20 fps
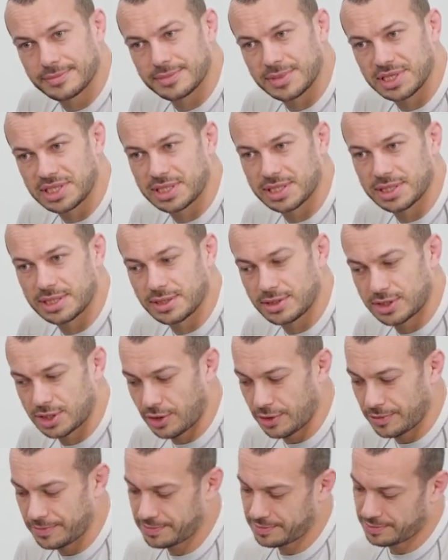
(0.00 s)
Let's
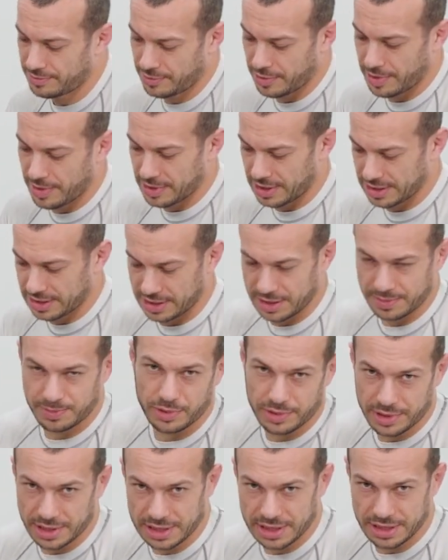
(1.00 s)
just
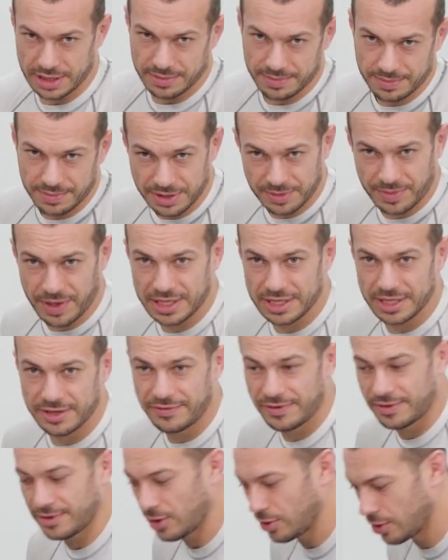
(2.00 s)
put this in
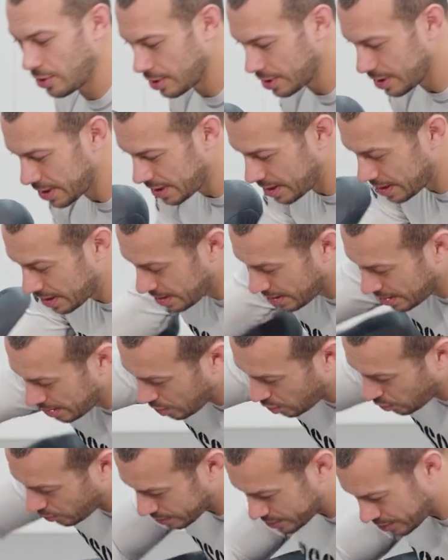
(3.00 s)
perspective. Early,
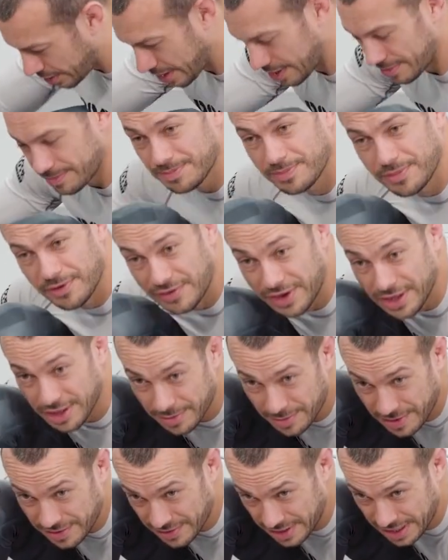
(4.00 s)
we're trying to prevent
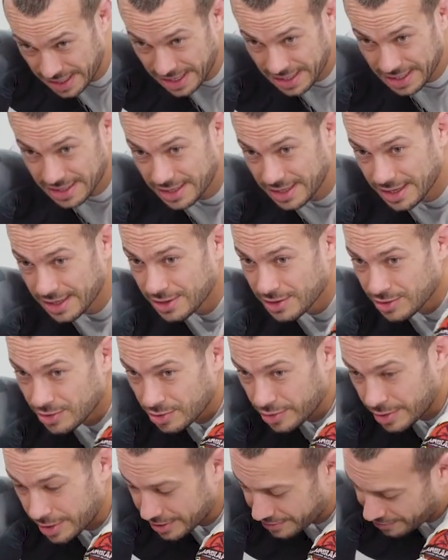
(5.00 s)
them even getting the
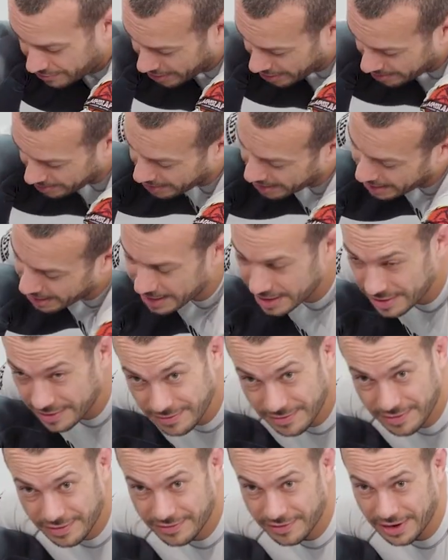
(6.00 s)
underhook. We can frame the head,
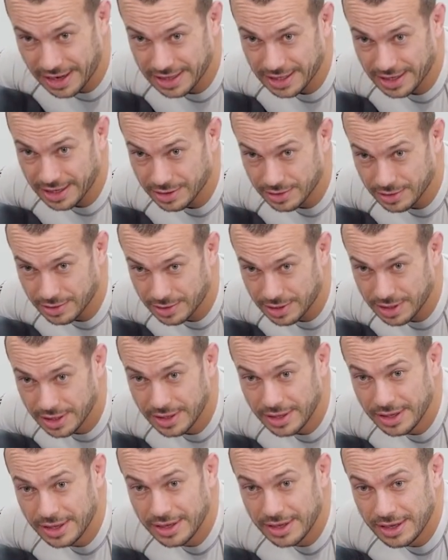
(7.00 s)
fight the underhook.
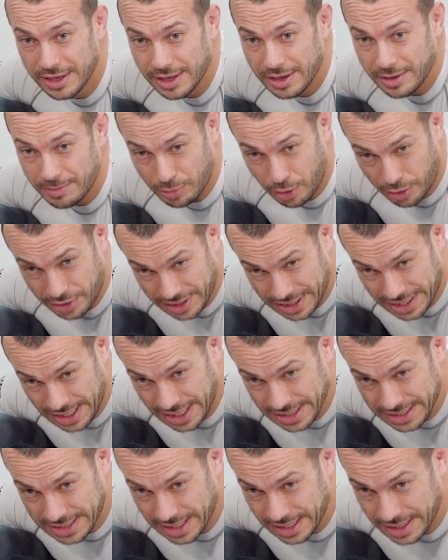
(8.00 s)
Brody
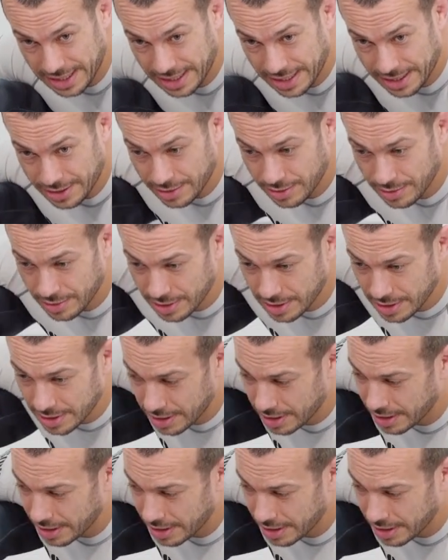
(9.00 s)
does get the underhook.